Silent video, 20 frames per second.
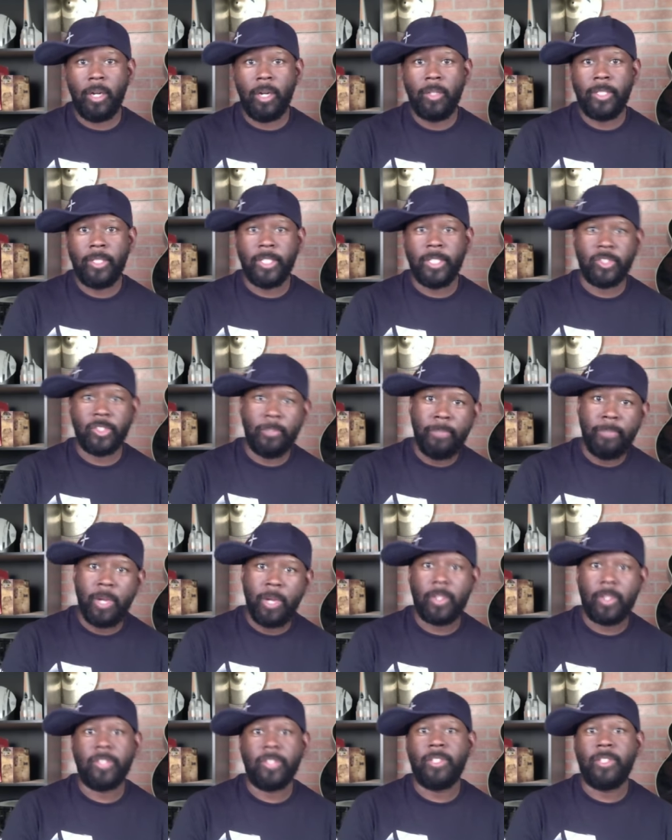get some milk
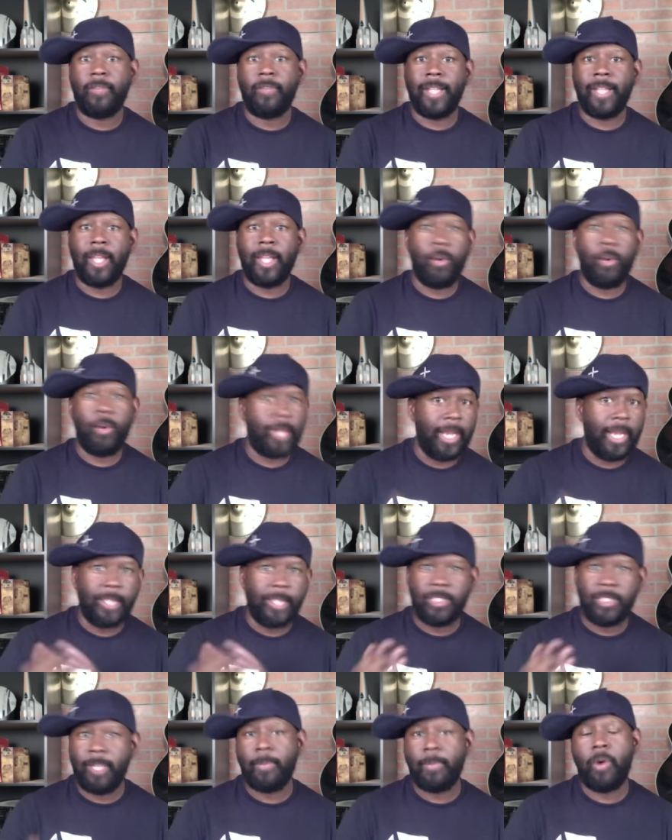and stuff like that. Okay, let's
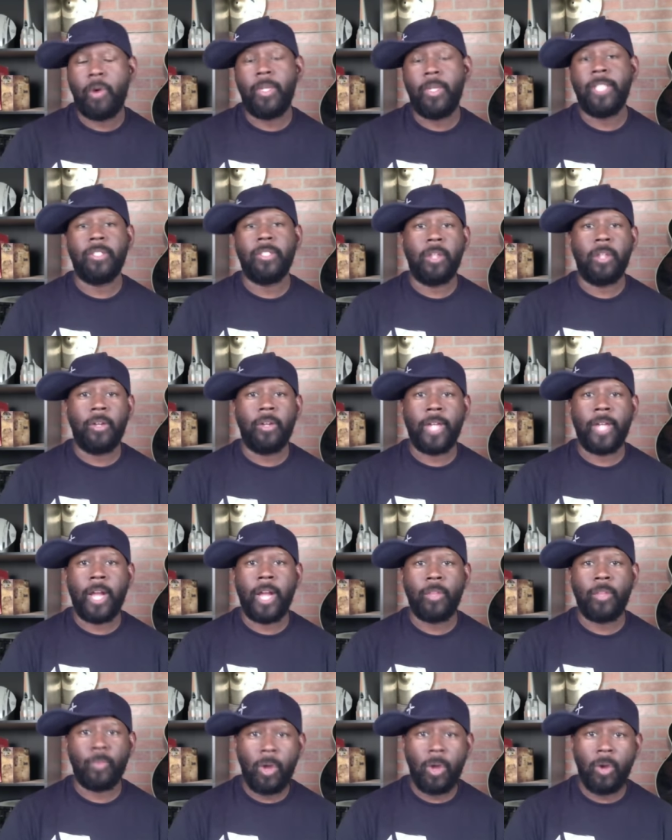keep on easing on down the
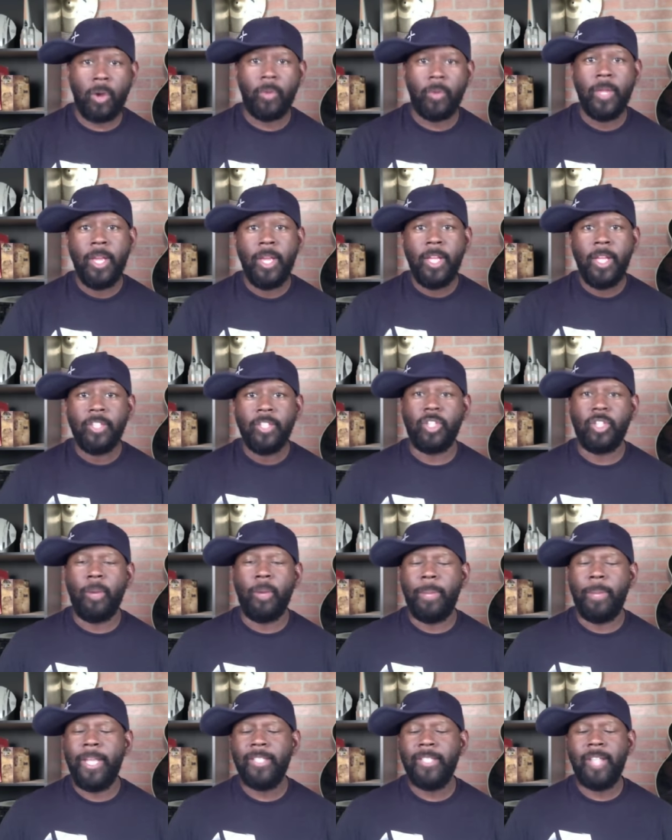road. So,
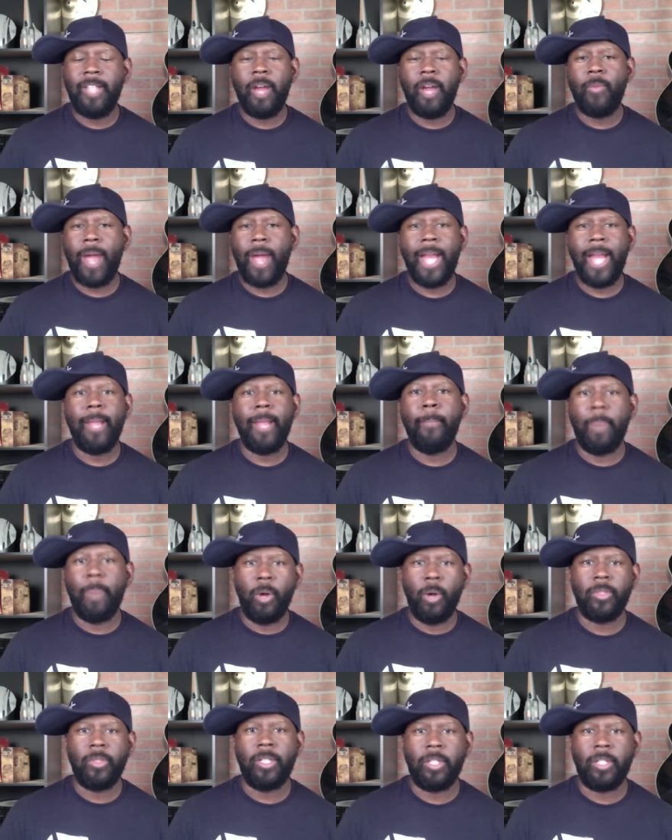but he's not riding
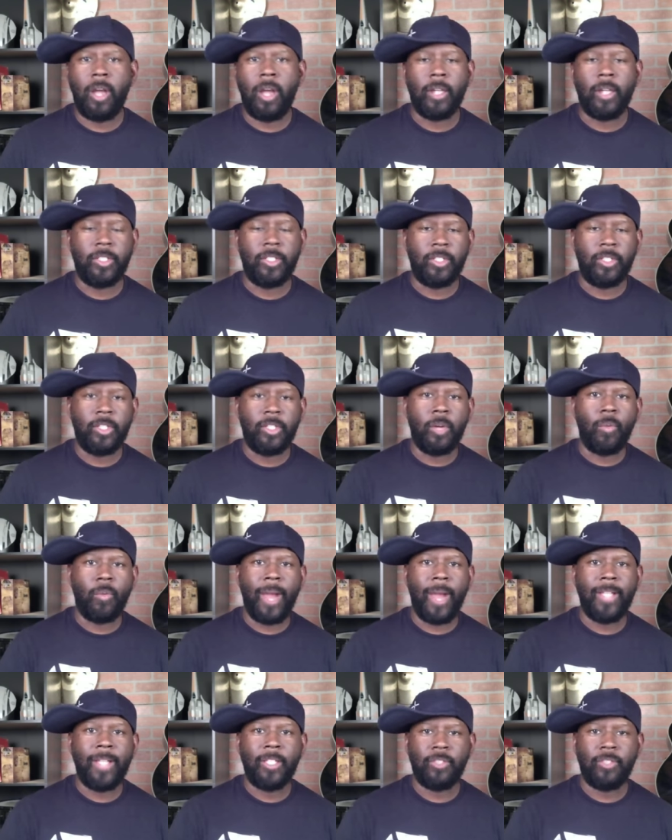both of the donkeys. He's gonna
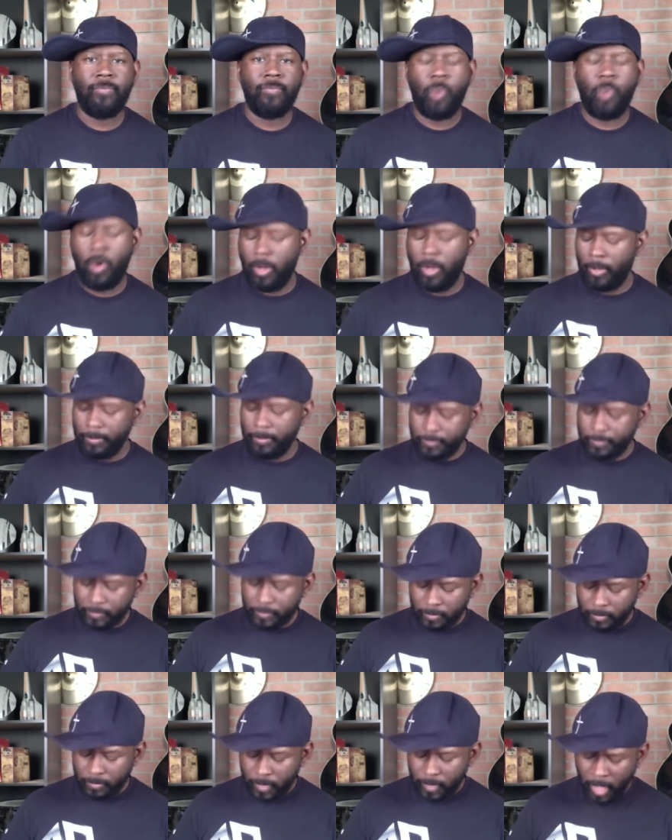ride the spoil.
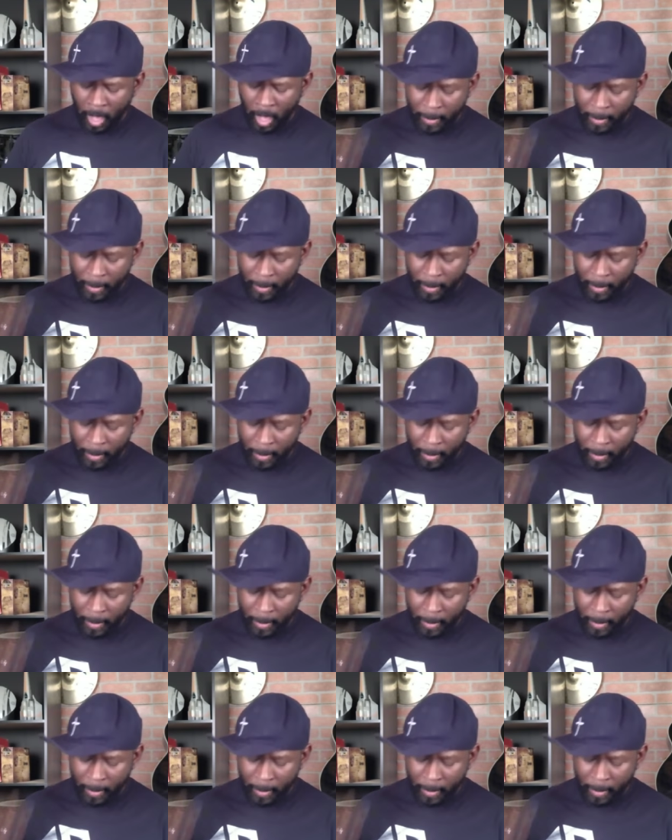I mean,